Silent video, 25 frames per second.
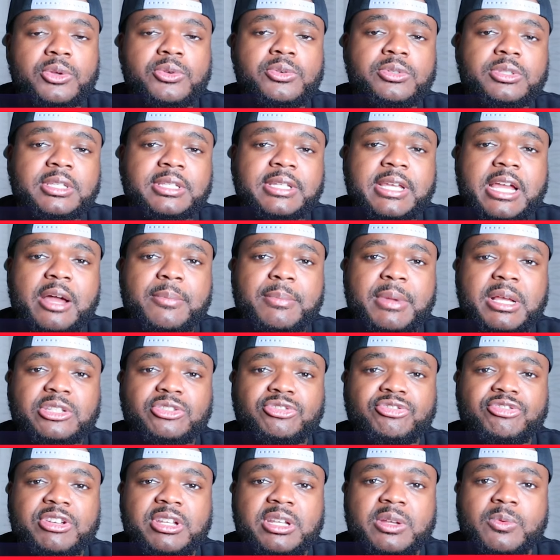who's this guy on my
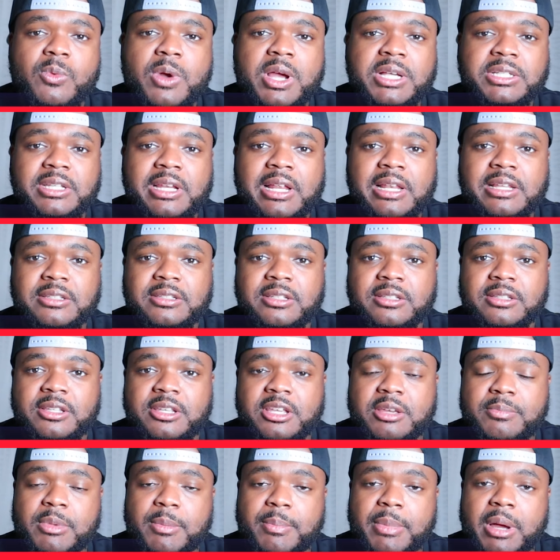screen and why should I listen to
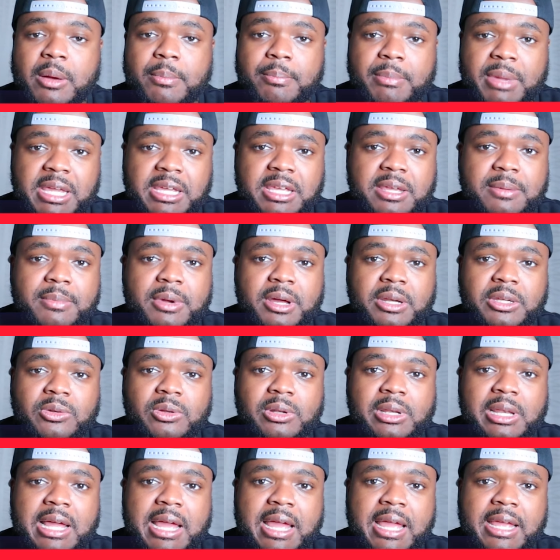him about making money
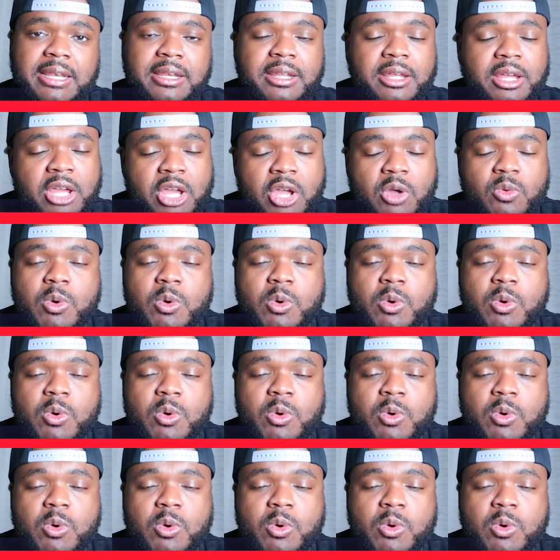online?